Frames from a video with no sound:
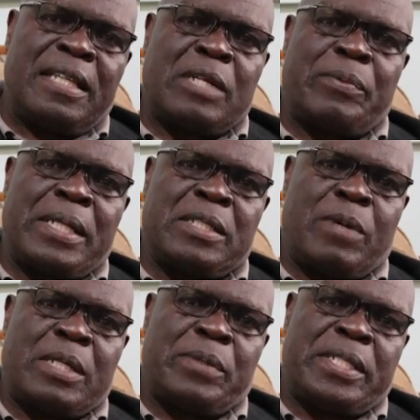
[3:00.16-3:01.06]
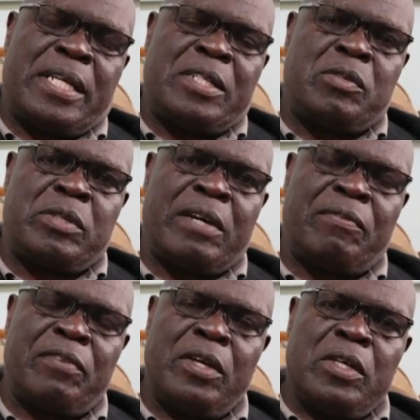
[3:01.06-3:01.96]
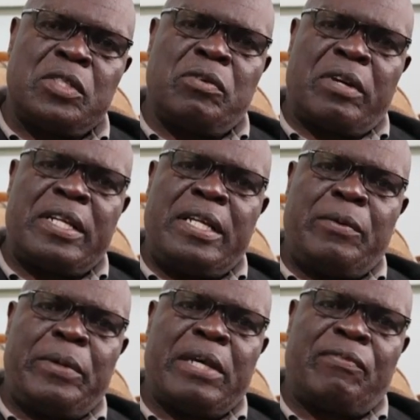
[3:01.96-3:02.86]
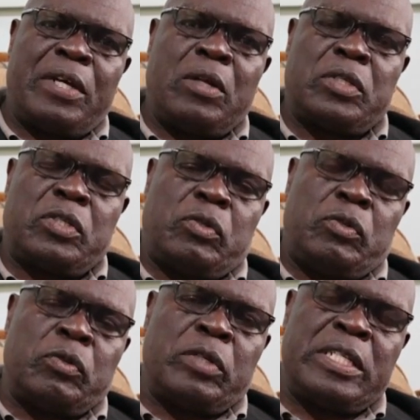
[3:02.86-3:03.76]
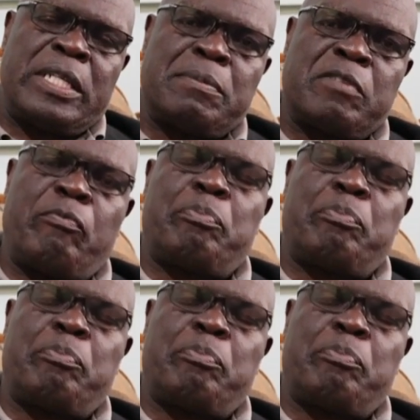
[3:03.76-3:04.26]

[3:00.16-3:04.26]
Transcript: That was what we tend to have. So really we have a lot to do in terms of